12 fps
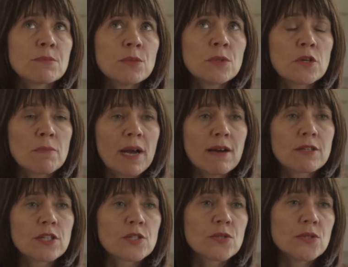more
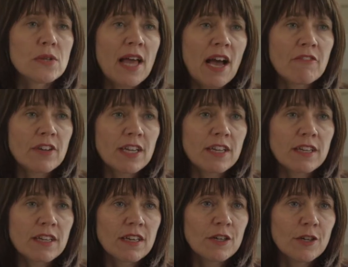about us all
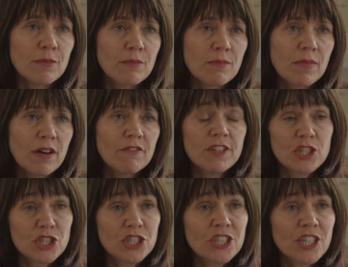having a
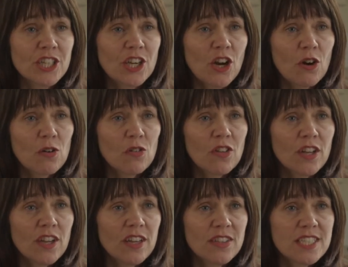vision and a goal
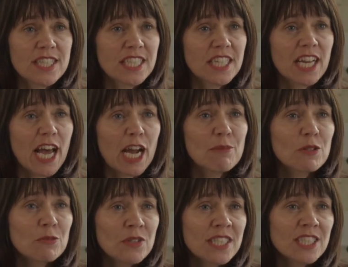that's in alignment
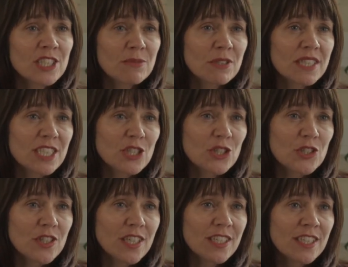with each
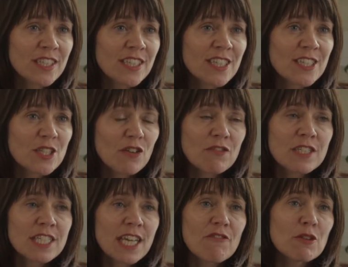other. So
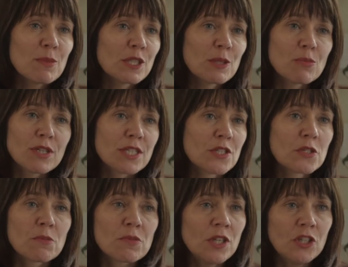obviously everybody brings
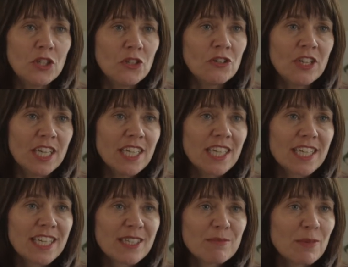something unique
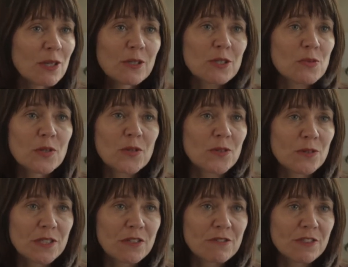because we're all
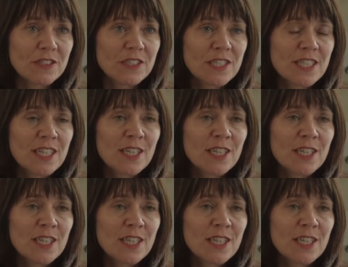different.